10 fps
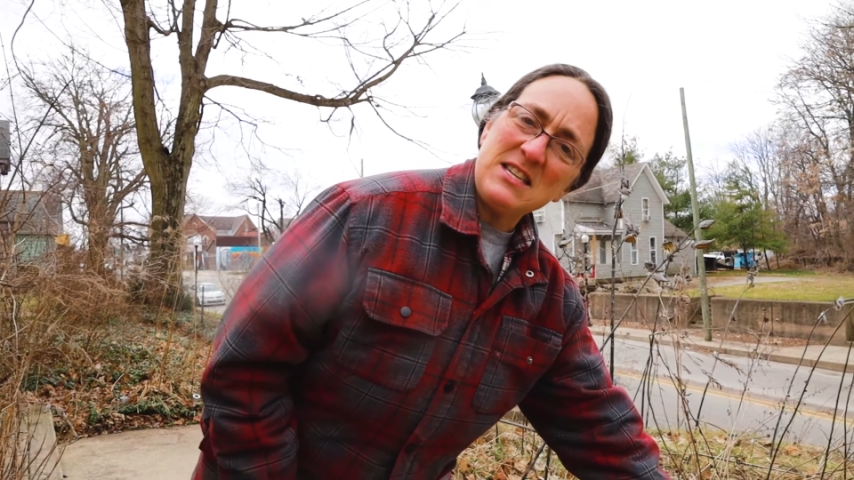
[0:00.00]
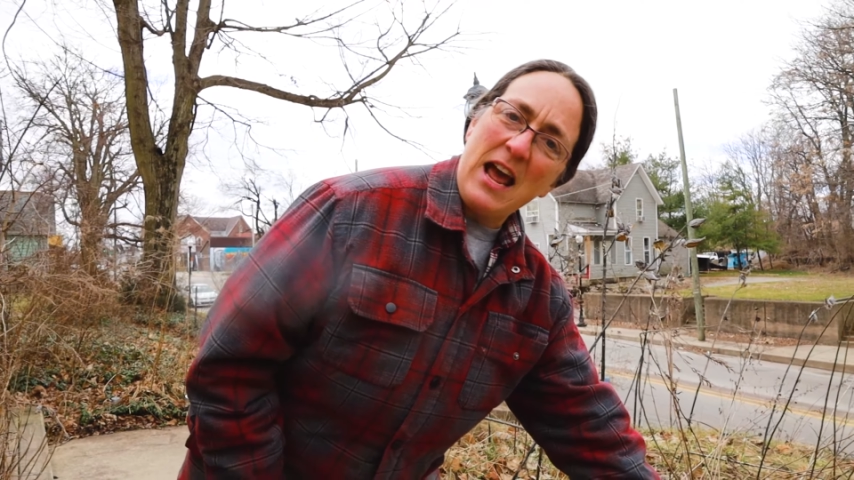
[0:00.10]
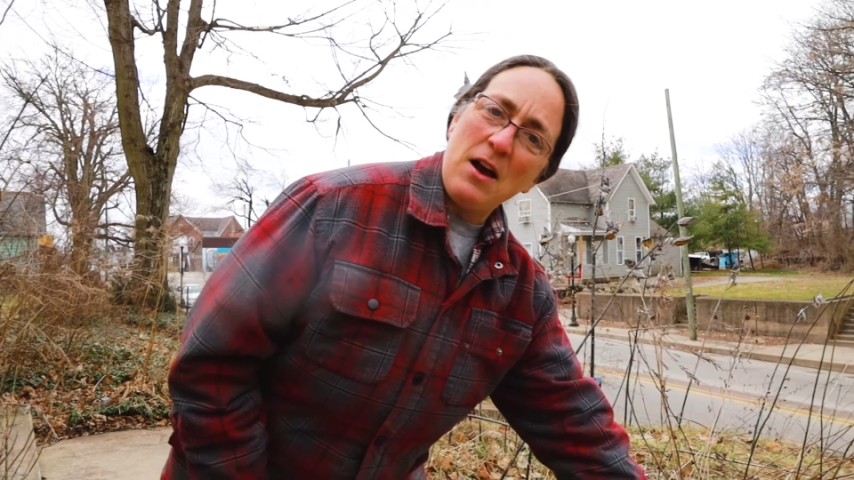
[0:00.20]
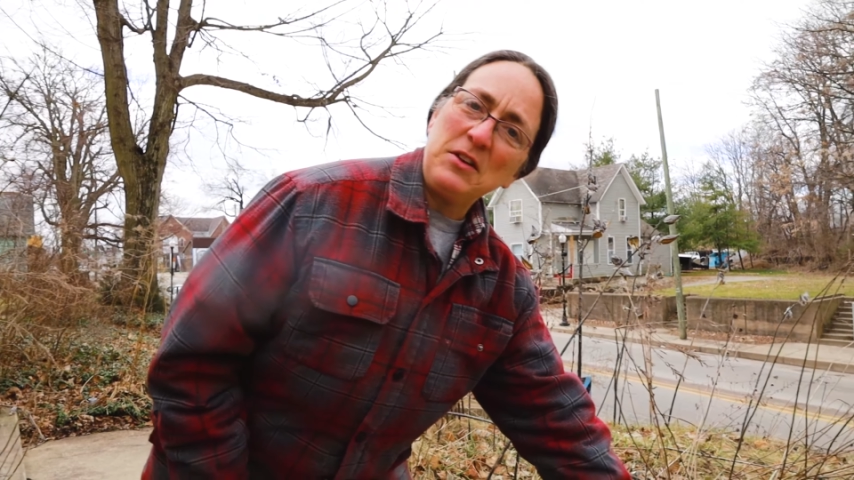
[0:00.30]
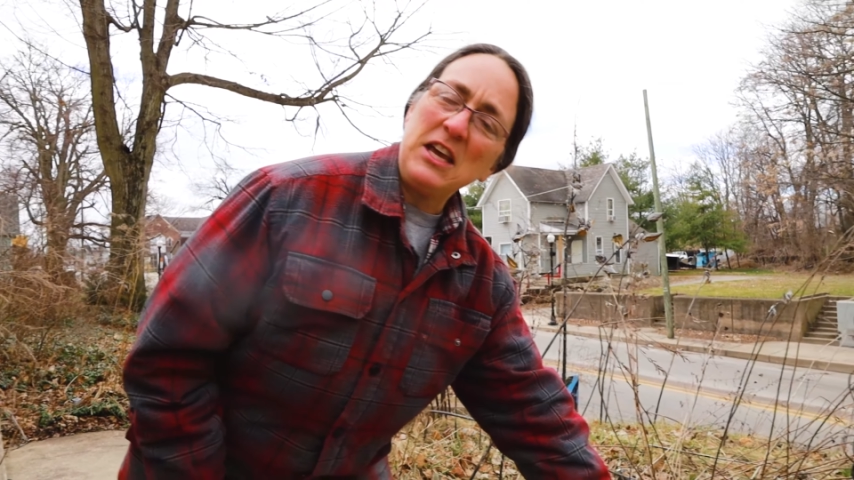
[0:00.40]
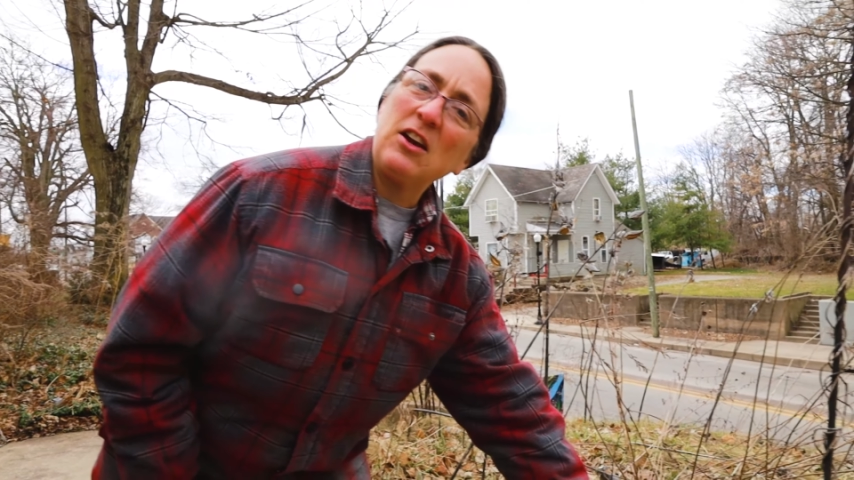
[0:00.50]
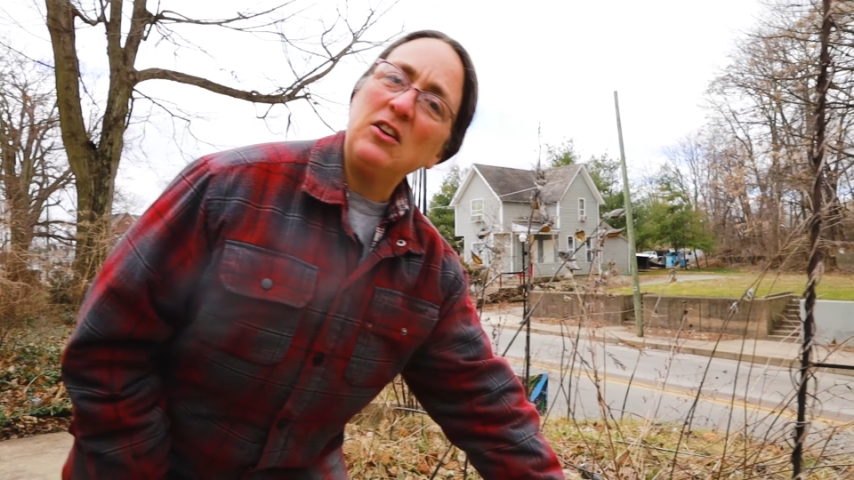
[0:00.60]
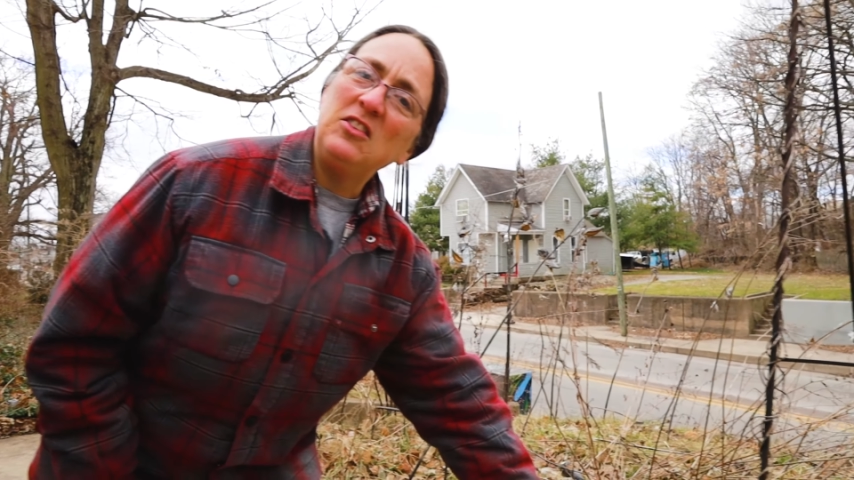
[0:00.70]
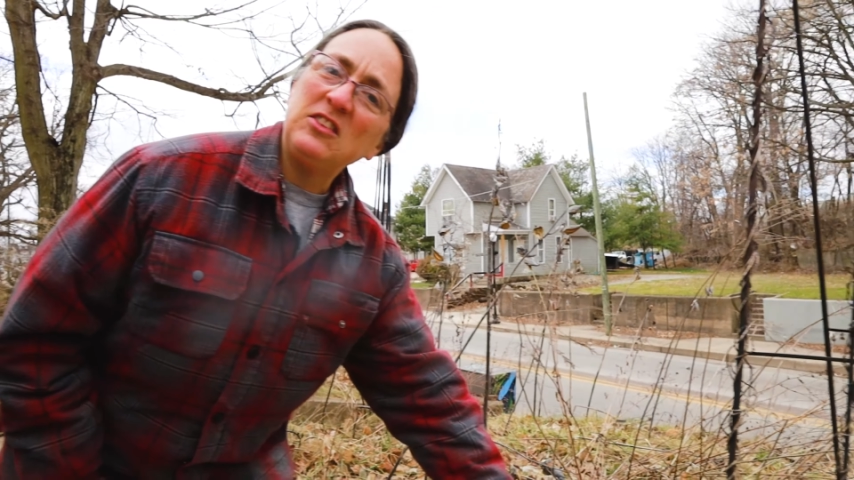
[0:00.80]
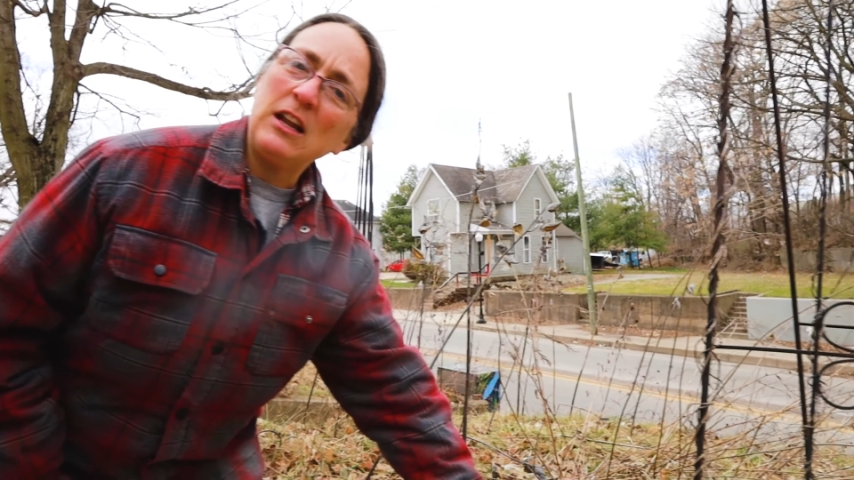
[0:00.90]
down here
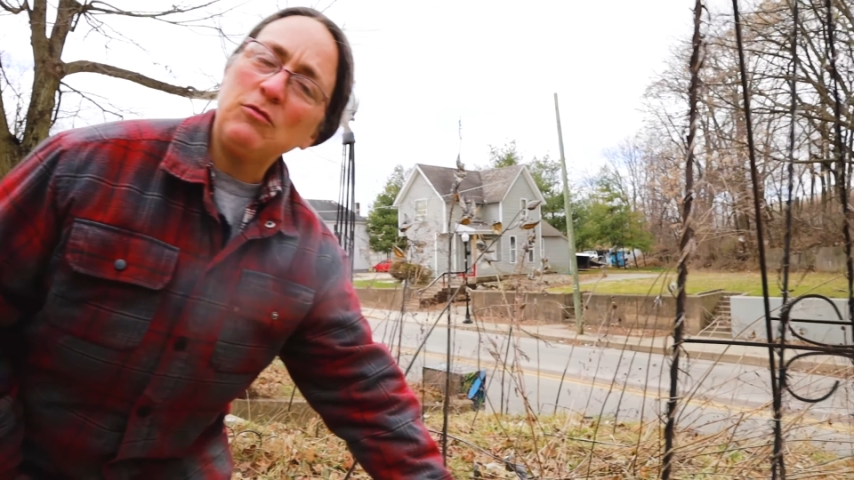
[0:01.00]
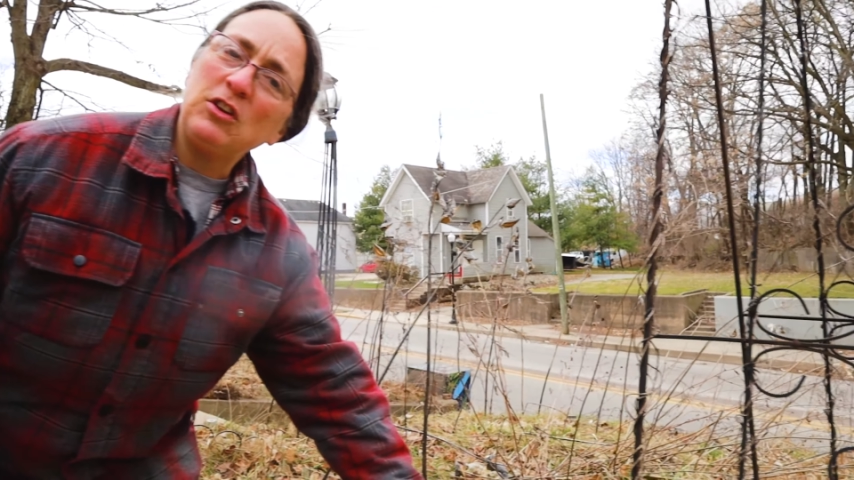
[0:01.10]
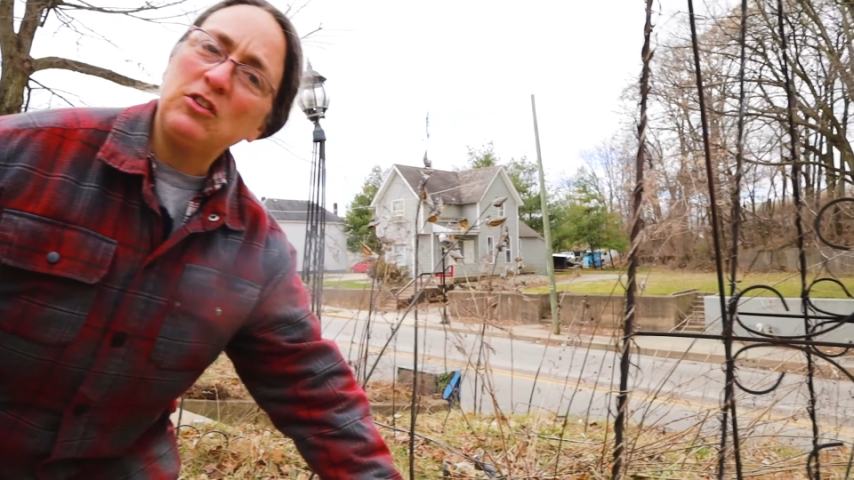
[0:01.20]
instead of